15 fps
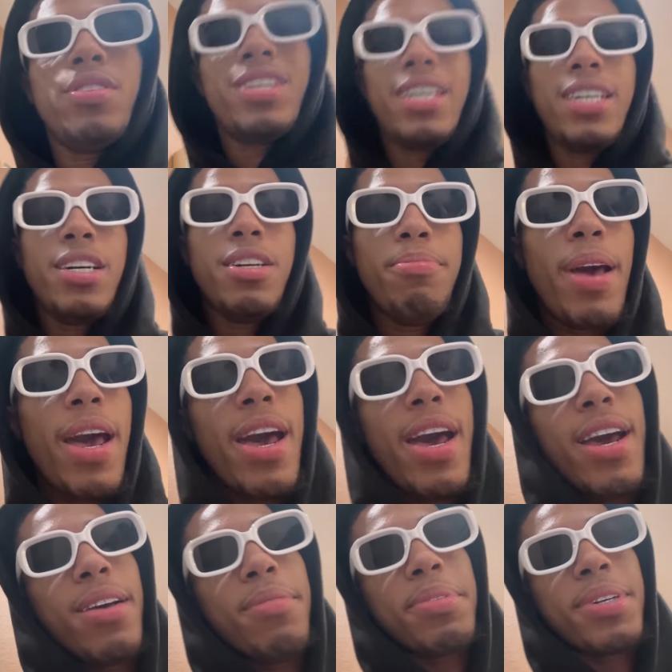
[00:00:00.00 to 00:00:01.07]
She just
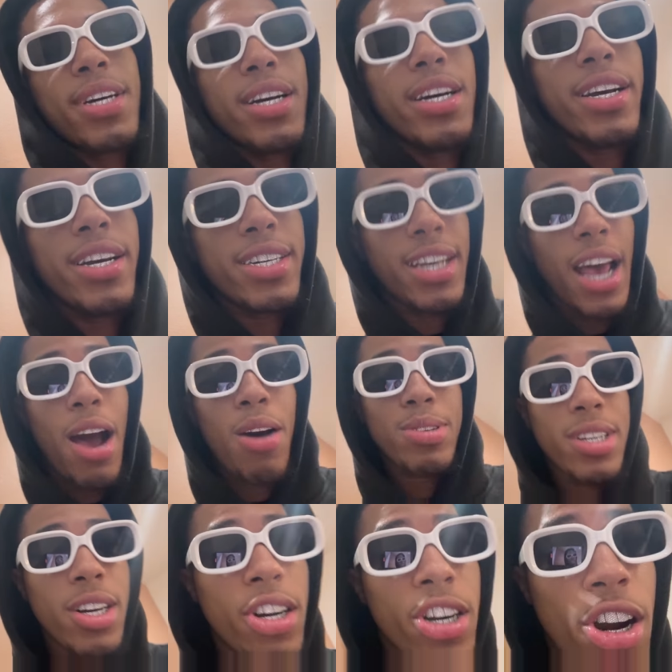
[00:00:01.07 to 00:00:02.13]
mad because I was
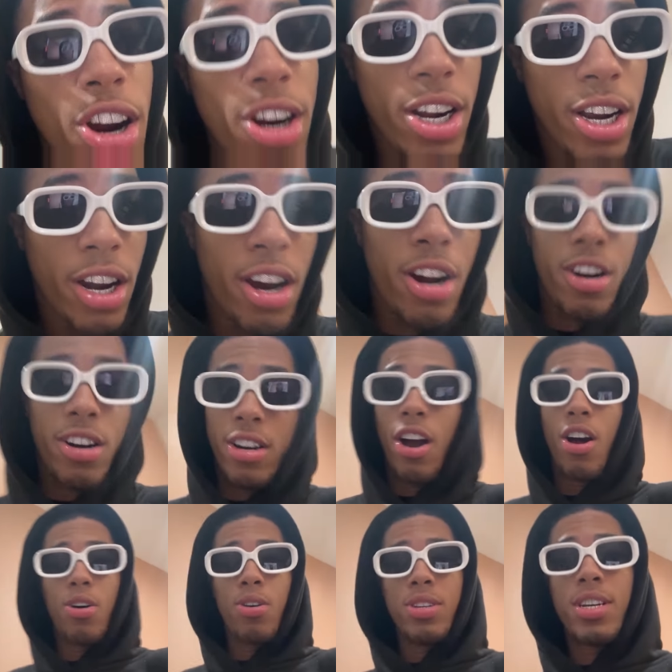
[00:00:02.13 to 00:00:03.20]
little girl in her the
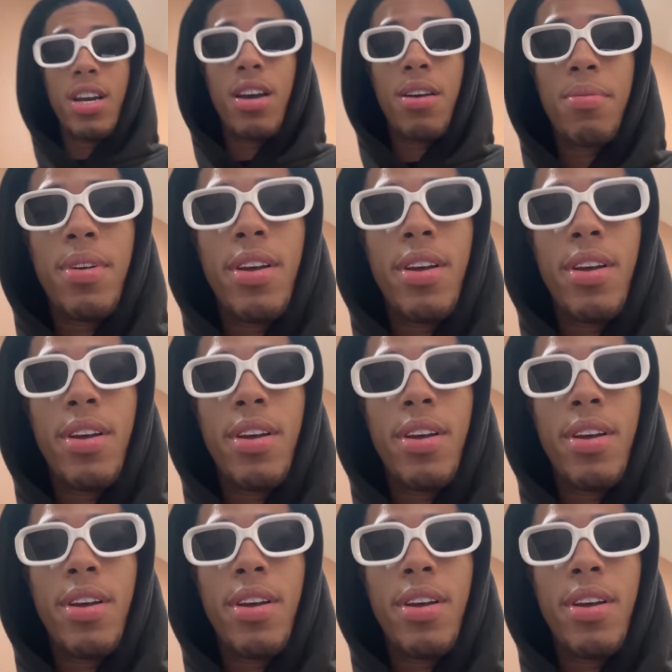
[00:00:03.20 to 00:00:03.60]
whole time.